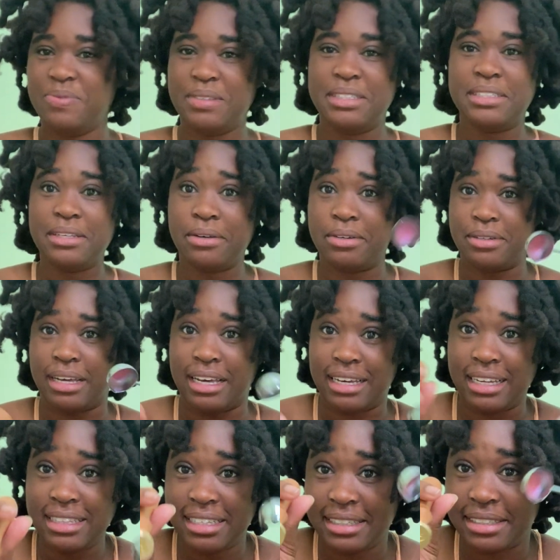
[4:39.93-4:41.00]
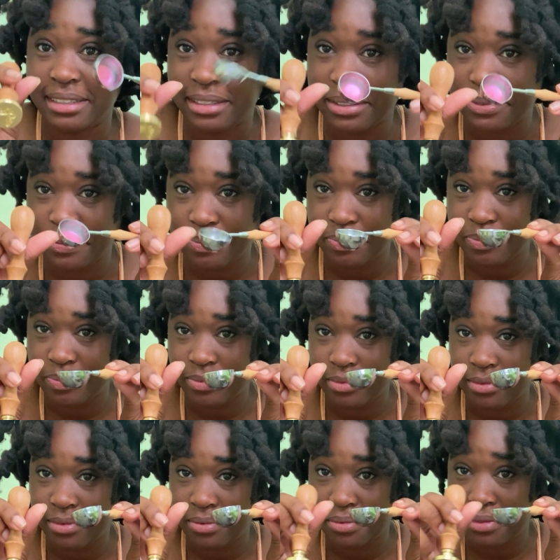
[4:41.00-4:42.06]
So I got these
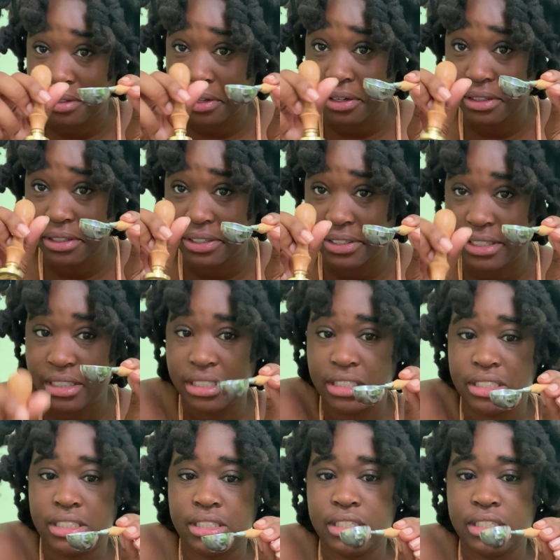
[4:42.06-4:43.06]
on clearance.